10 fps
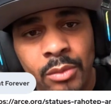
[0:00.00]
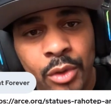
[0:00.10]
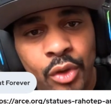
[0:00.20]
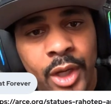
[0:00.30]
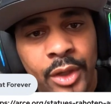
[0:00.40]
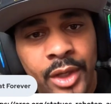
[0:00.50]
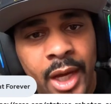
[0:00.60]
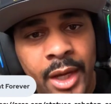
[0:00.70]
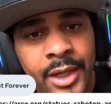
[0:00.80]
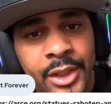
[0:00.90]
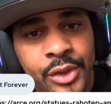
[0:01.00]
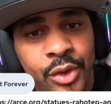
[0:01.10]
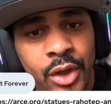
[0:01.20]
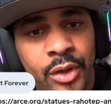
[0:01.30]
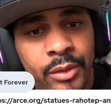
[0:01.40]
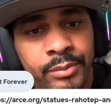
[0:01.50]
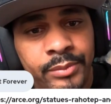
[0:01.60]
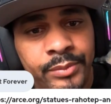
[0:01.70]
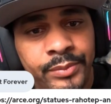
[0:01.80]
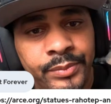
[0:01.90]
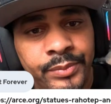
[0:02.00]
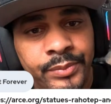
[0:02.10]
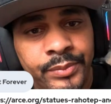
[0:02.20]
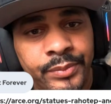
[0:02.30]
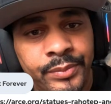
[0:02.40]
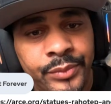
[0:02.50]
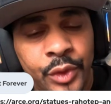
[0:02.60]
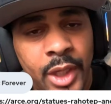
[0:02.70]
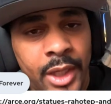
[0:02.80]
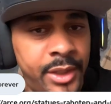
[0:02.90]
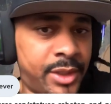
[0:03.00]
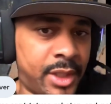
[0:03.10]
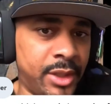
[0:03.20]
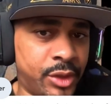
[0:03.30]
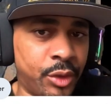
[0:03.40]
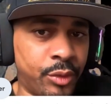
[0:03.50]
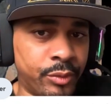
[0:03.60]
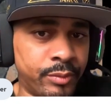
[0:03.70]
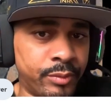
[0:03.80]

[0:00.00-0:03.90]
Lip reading: But look at the guy next to her. Look at his skin tone.